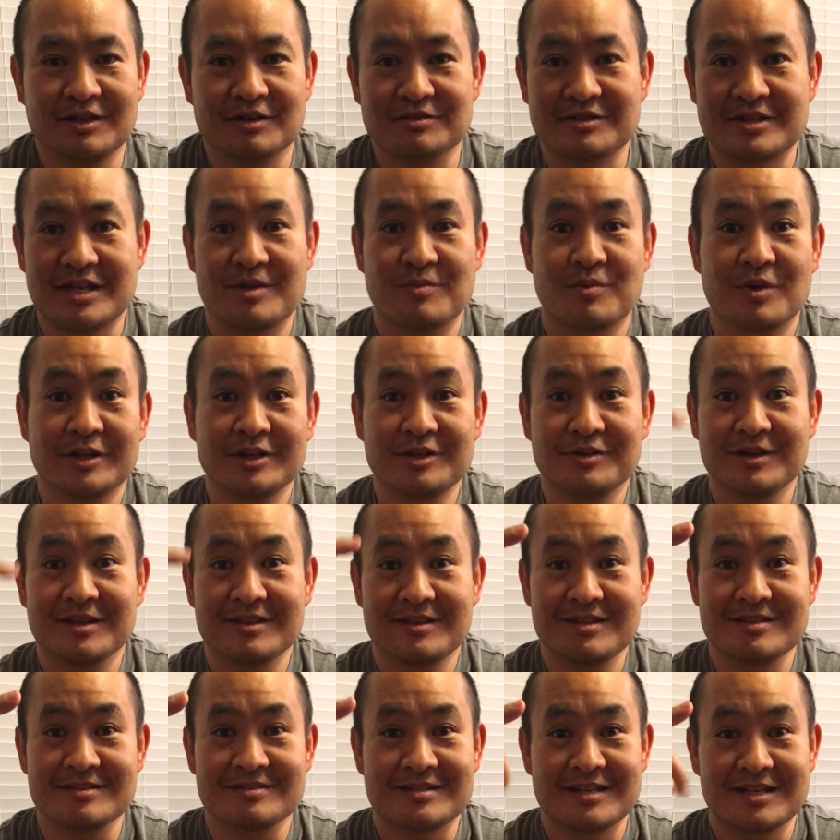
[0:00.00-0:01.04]
Day 1 you get
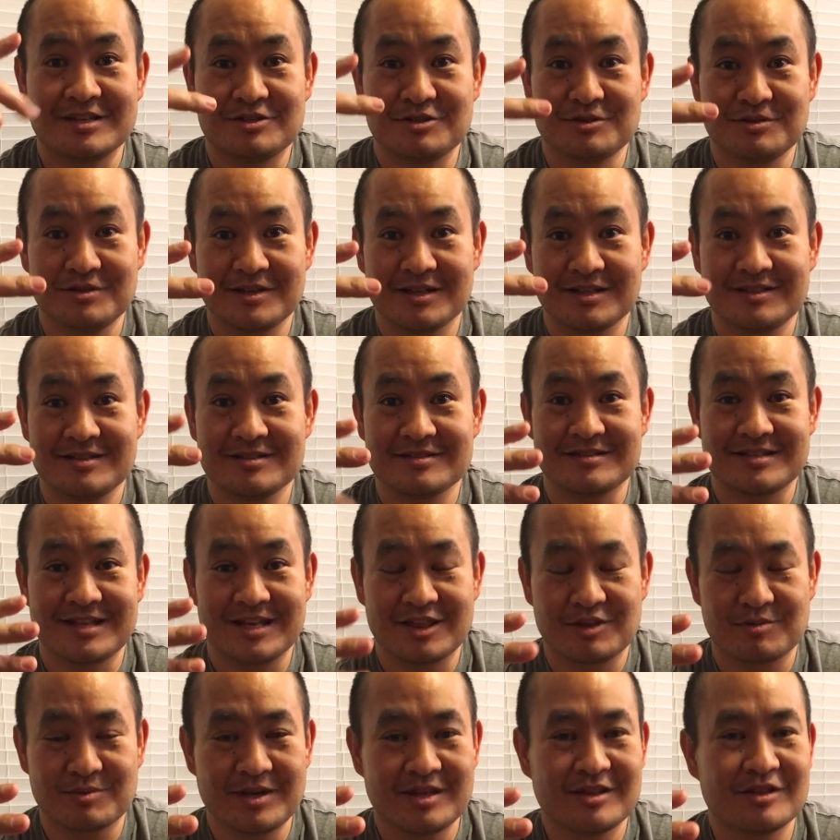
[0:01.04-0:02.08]
this, day 2 you get this, day
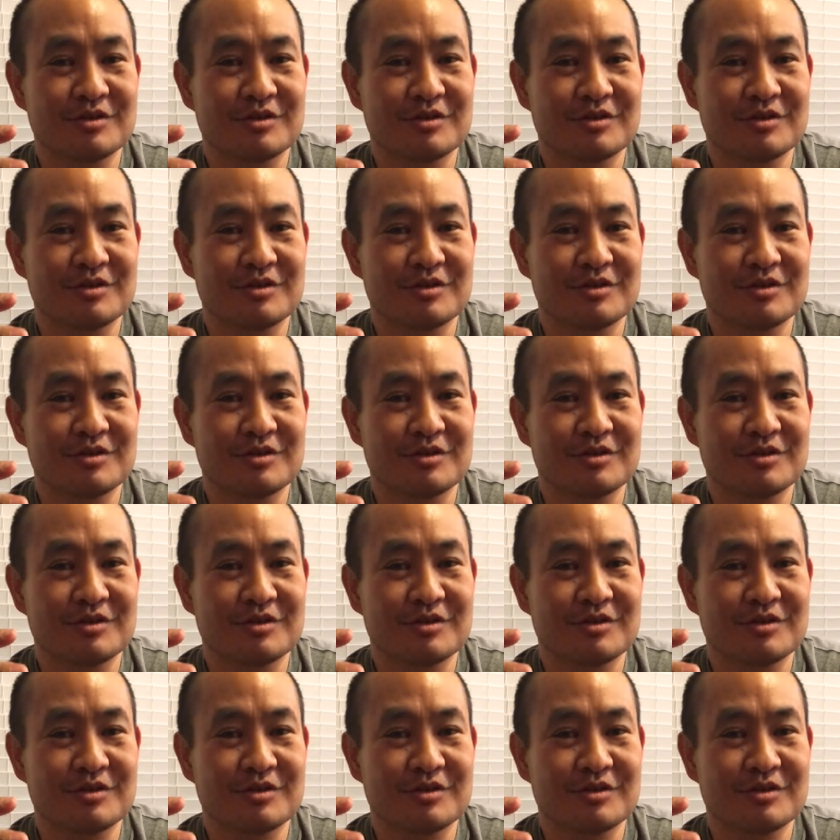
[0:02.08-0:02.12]
3.